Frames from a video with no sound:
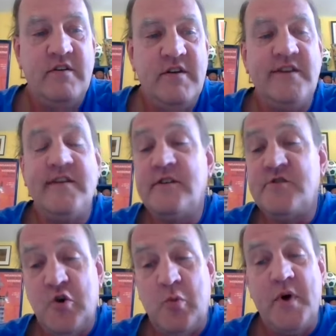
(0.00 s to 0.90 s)

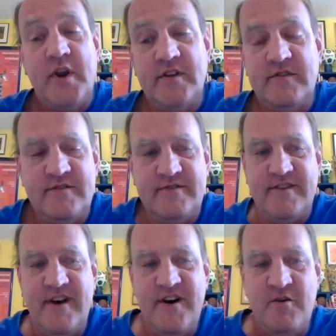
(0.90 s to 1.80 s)
intentional, but it's
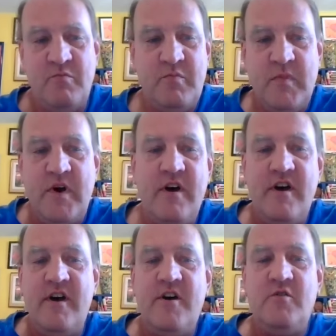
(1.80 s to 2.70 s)

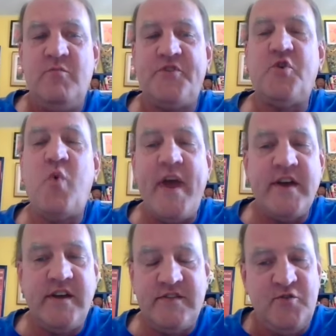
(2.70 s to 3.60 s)
but the way
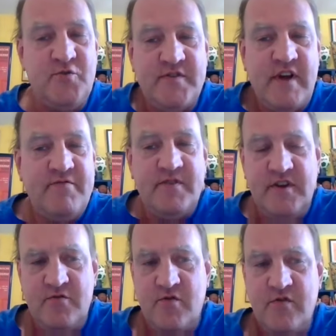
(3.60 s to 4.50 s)
it gets used
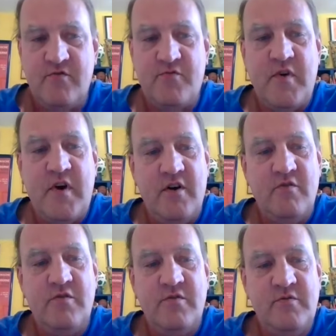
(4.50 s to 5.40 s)
definitely sort
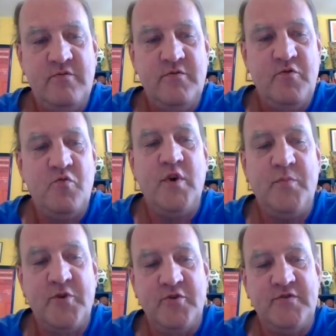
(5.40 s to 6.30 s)
of
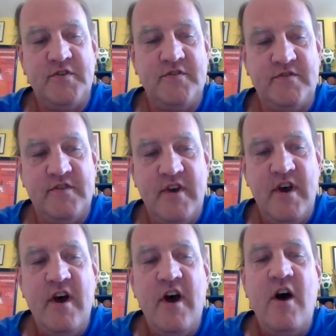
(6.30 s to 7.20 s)
reproduces
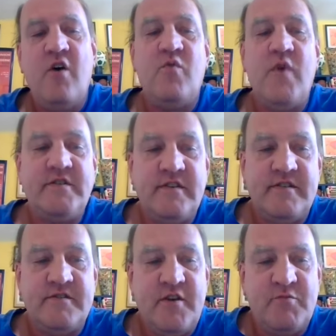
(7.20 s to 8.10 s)

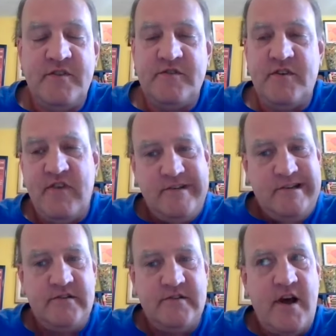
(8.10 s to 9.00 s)
racist assumptions and
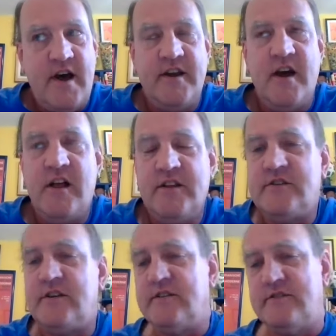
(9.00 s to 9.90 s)
racist
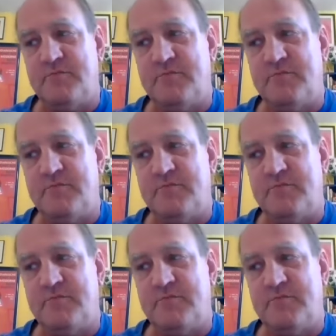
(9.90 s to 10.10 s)
ideologies